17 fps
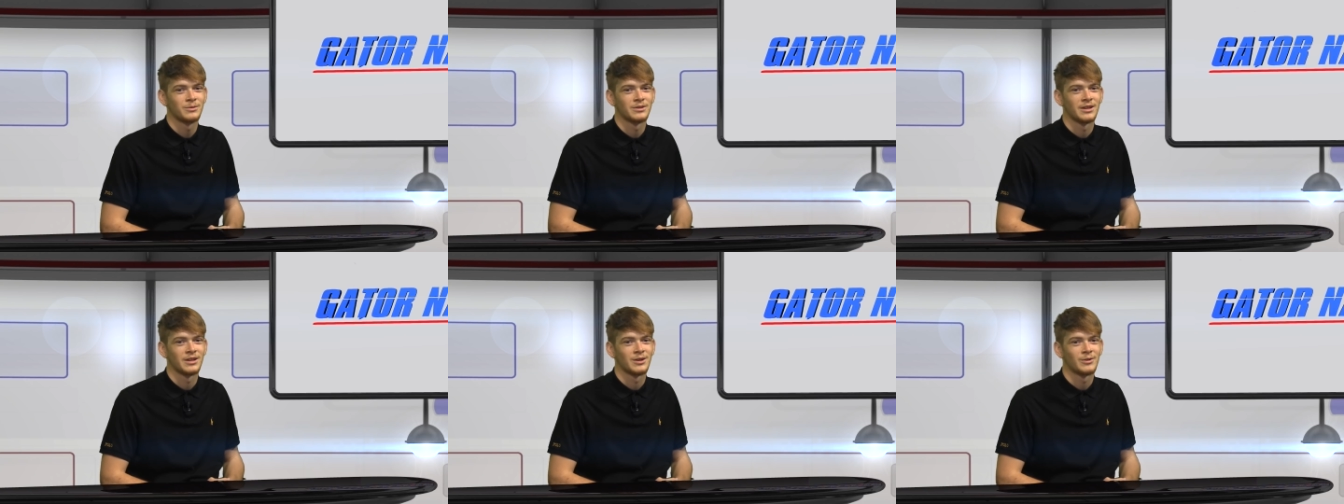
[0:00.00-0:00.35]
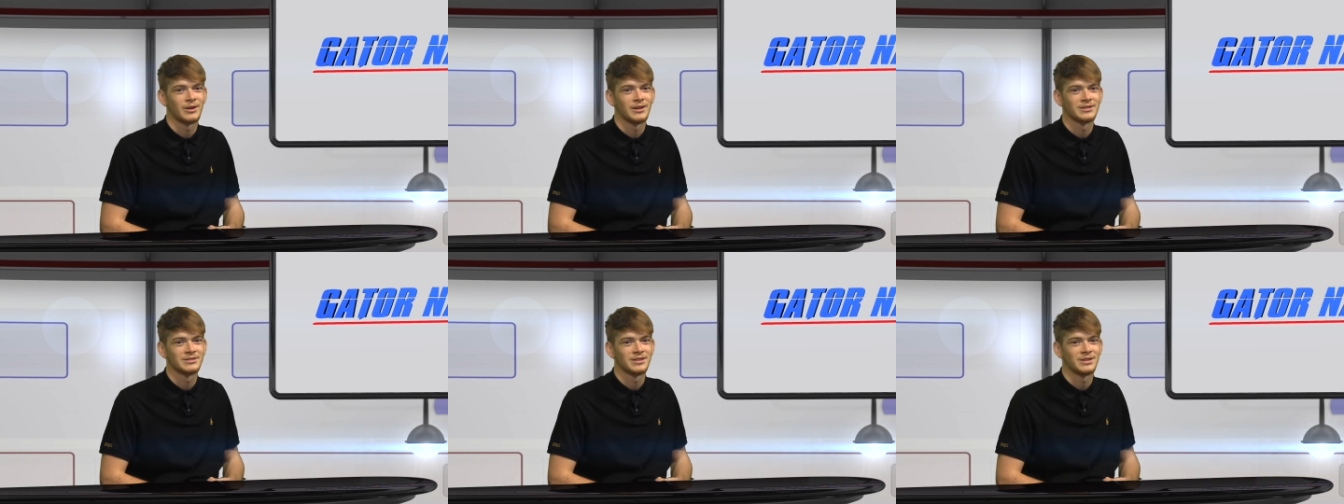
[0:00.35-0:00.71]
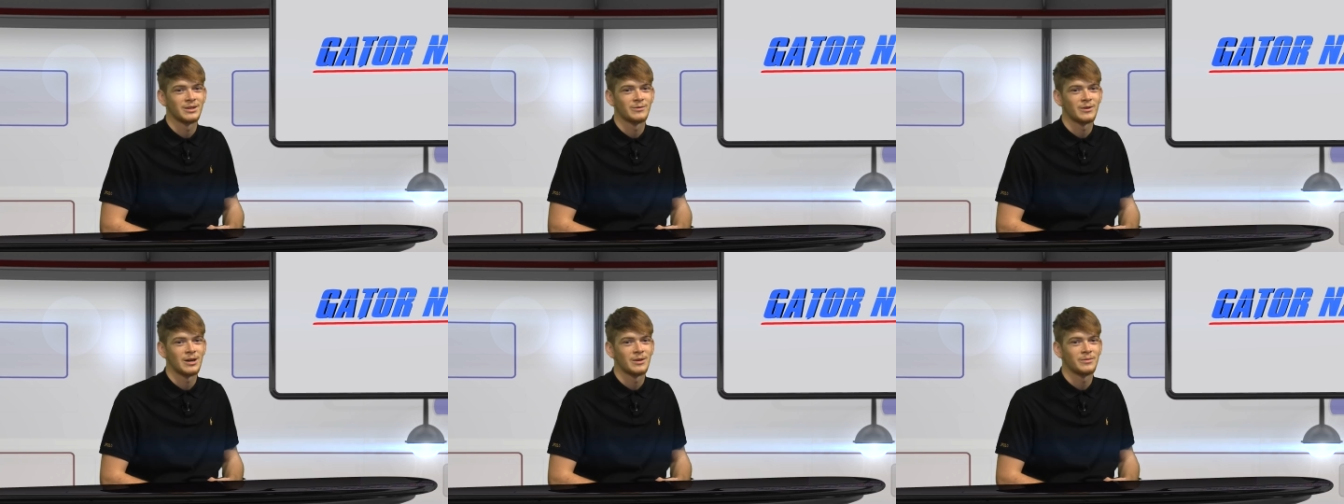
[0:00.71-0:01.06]
with a quiet
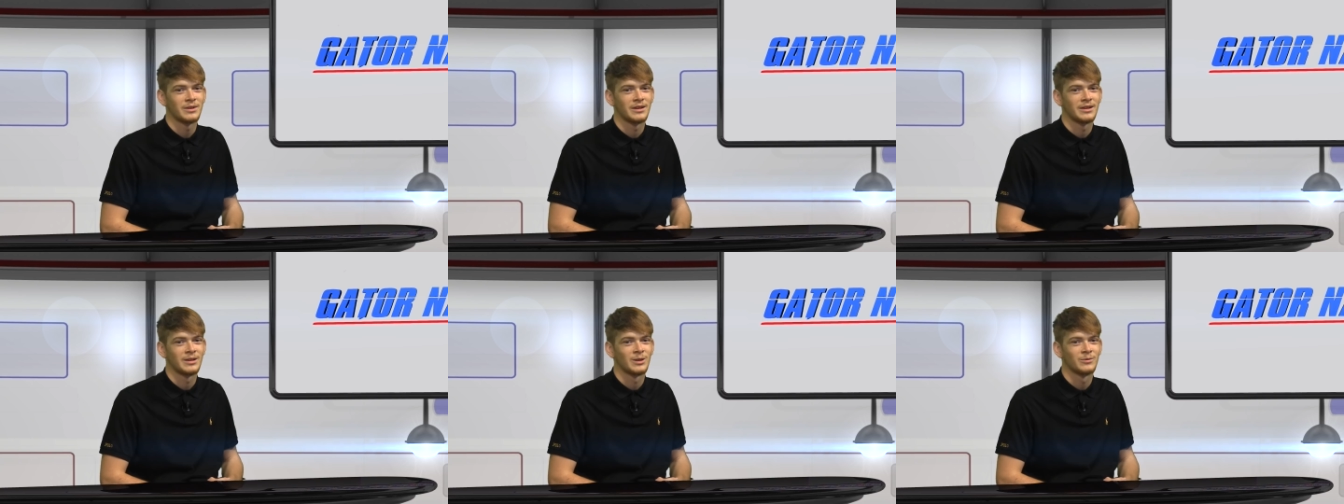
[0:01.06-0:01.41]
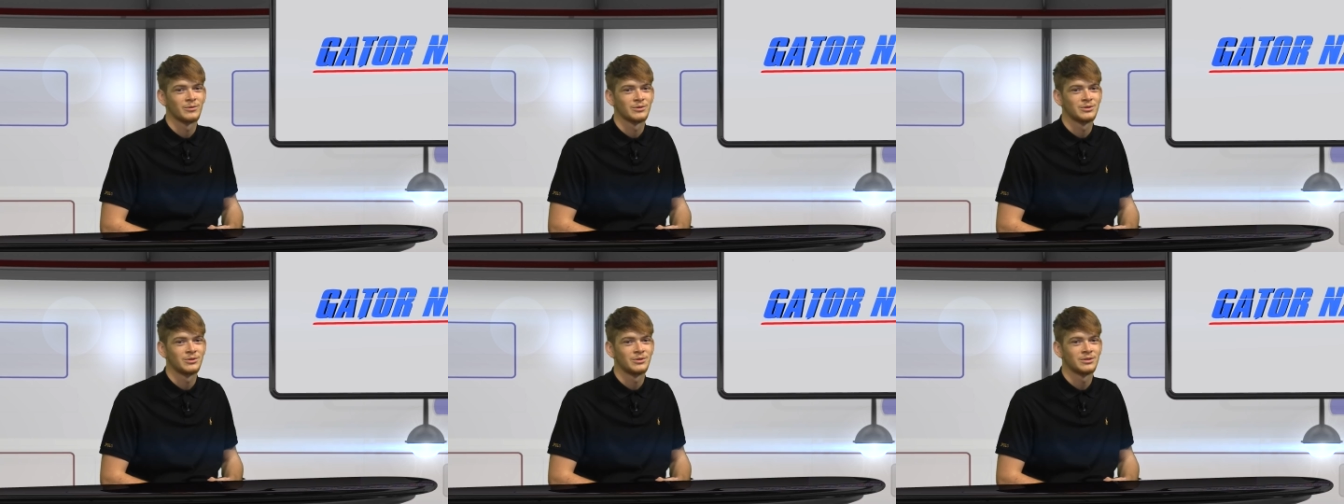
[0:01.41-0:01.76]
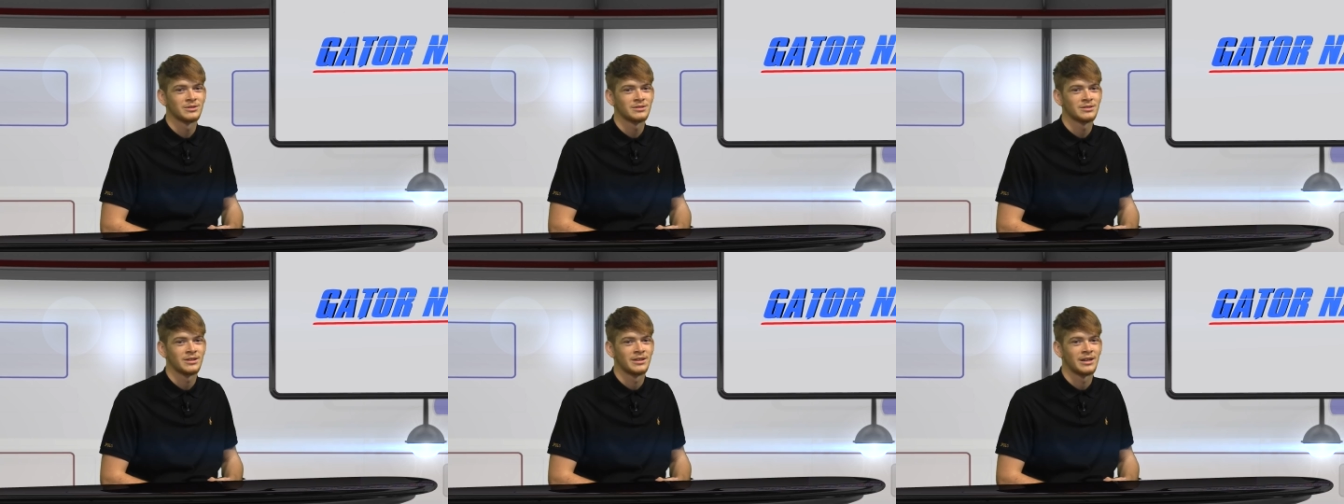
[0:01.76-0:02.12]
study environment and helpful tutors.